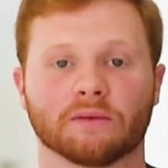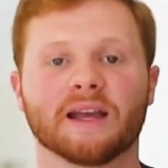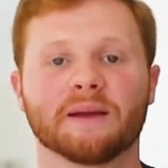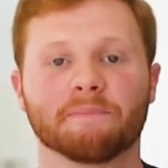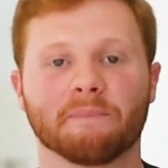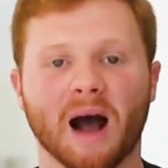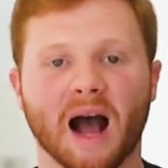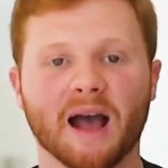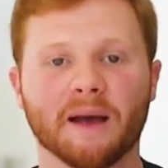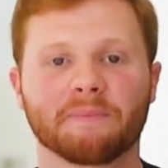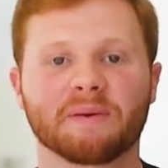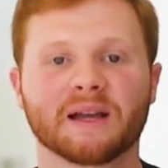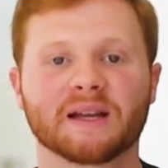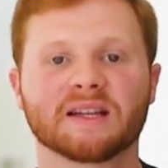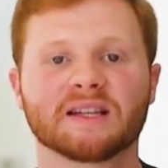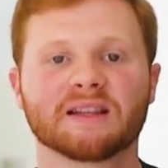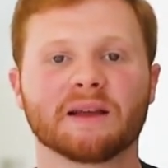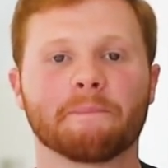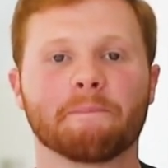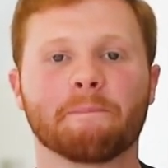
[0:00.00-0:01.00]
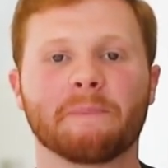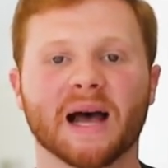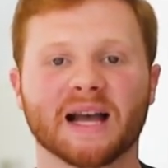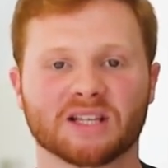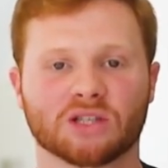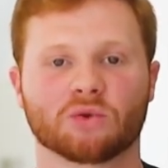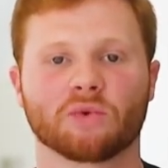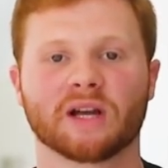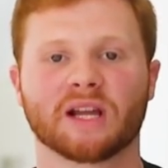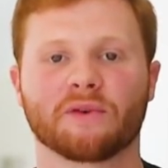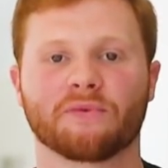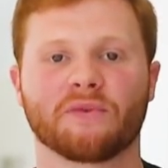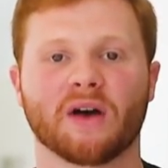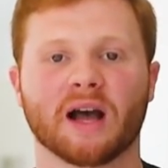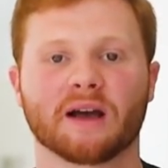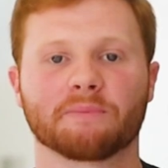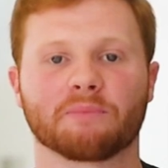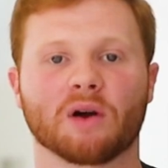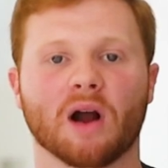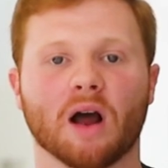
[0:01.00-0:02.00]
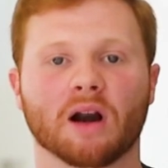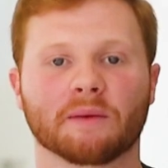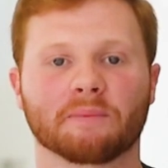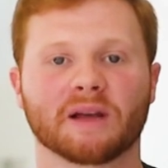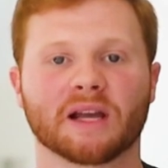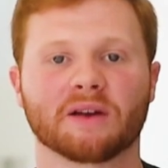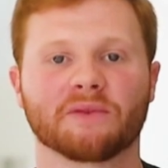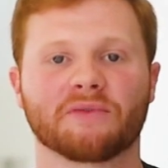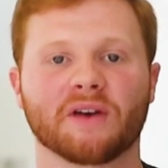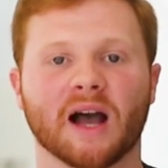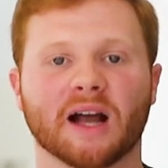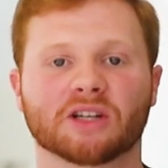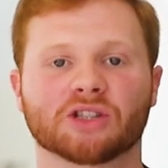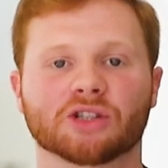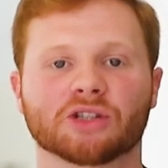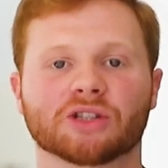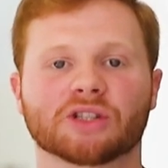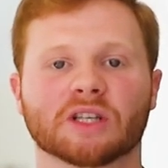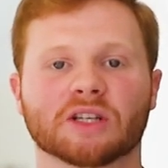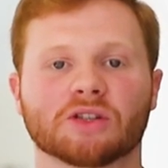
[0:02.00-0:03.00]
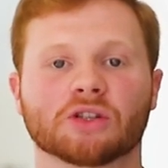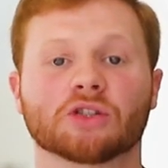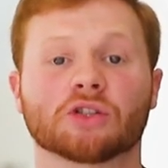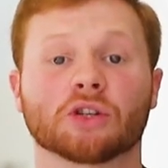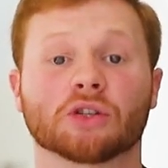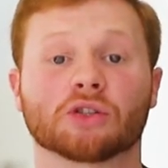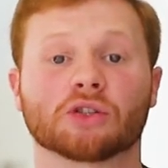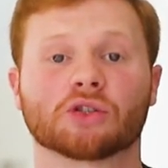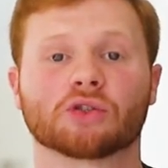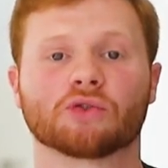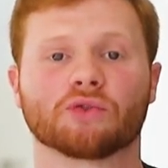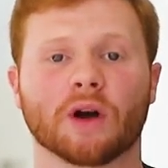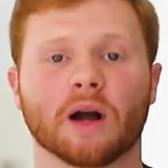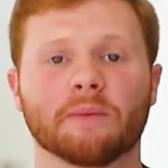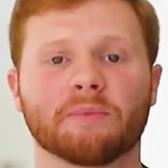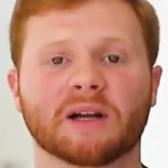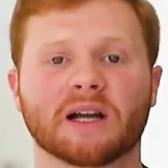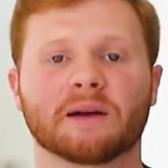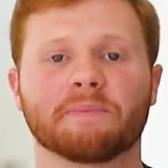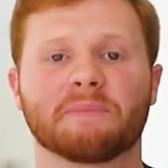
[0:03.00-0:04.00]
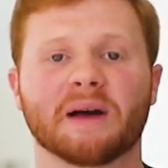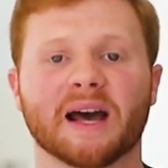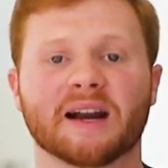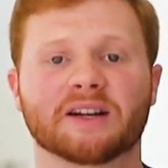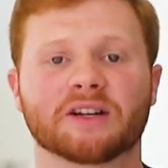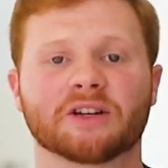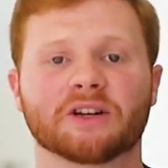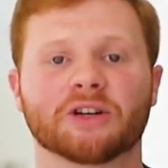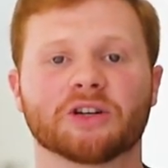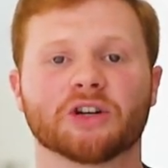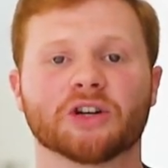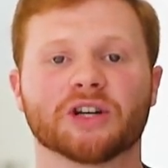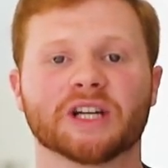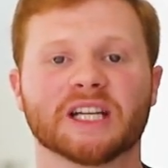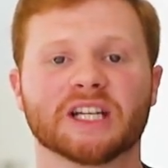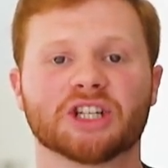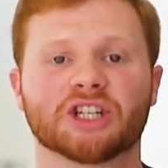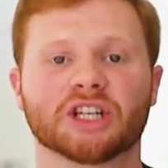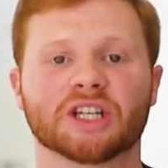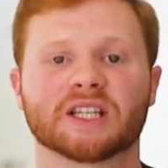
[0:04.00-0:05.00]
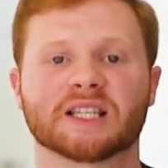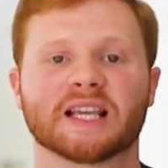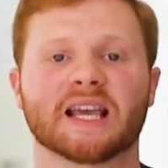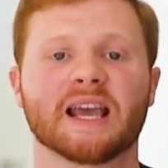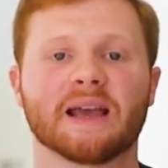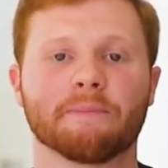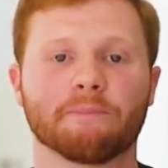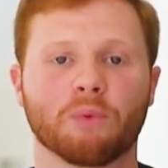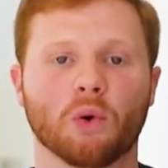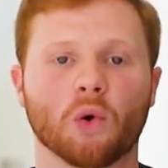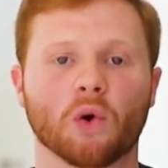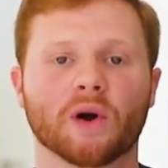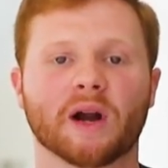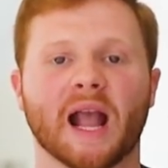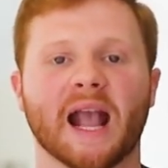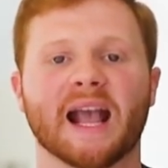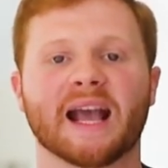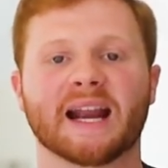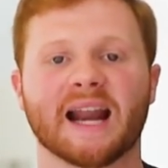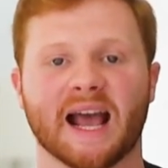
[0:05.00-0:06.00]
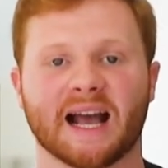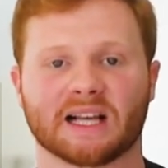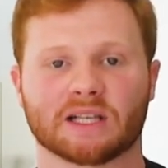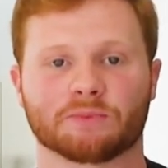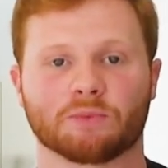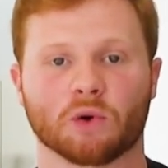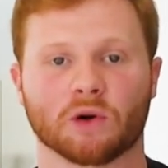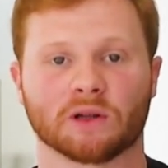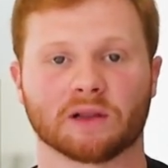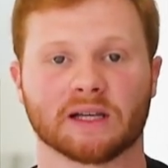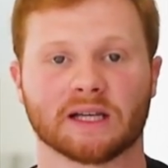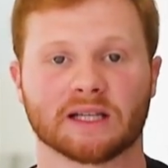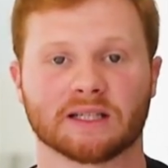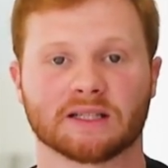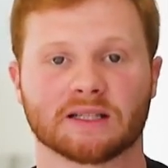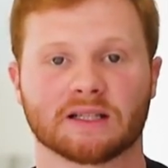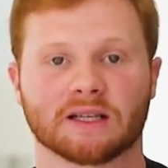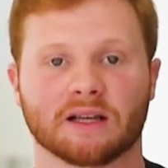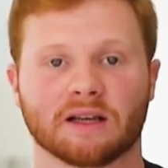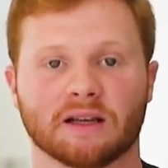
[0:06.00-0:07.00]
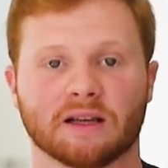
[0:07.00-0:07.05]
In my opinion, the best way to find product manufacturers is to scrub a competitor in your niche's import and export list.